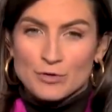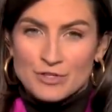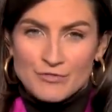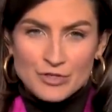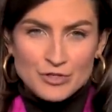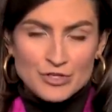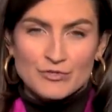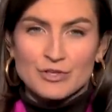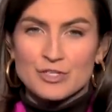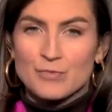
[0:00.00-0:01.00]
course, officials
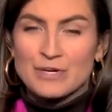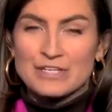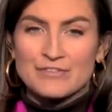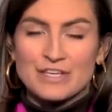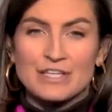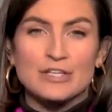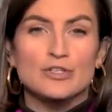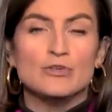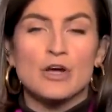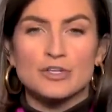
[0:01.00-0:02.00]
in recent weeks have said they
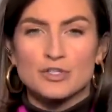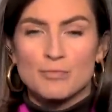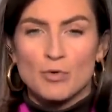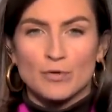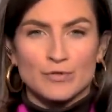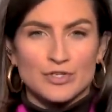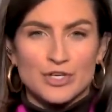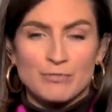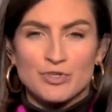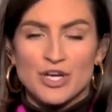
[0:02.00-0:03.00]
do not support
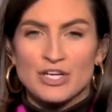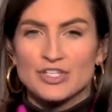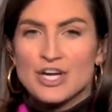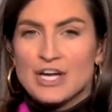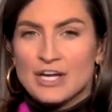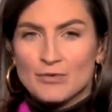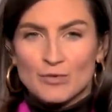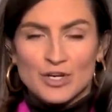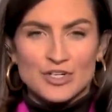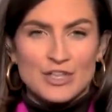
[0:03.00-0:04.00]
regime change
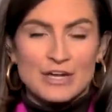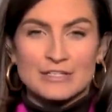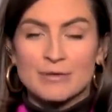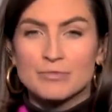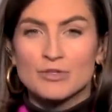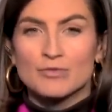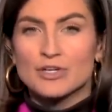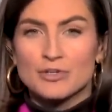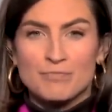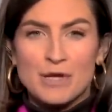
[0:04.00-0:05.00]
in Russia. That is up to the
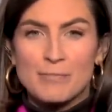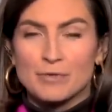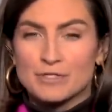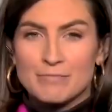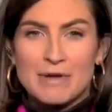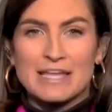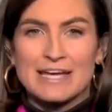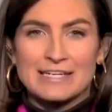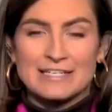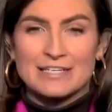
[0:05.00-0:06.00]
Russian people to make
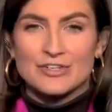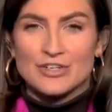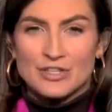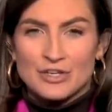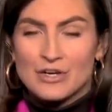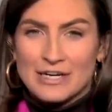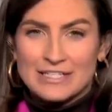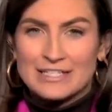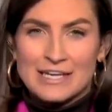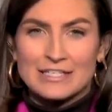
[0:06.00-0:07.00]
that decision. And the
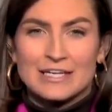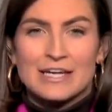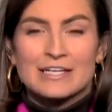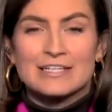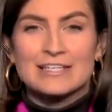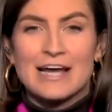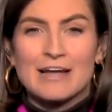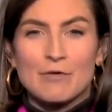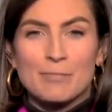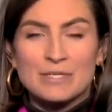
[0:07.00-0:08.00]
United States does not
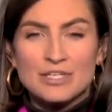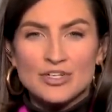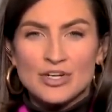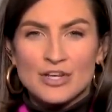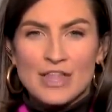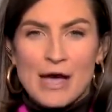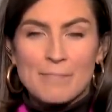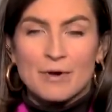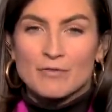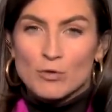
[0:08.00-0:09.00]
have a position on
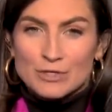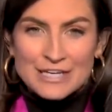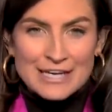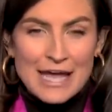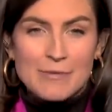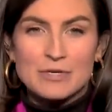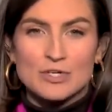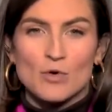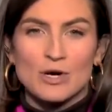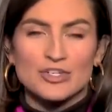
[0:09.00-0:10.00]
that. But of course, it came
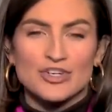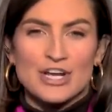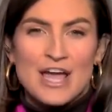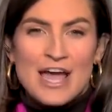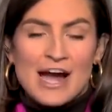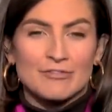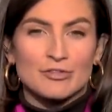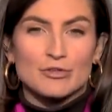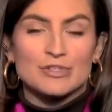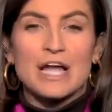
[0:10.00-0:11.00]
into question
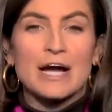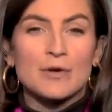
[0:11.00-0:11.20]
after those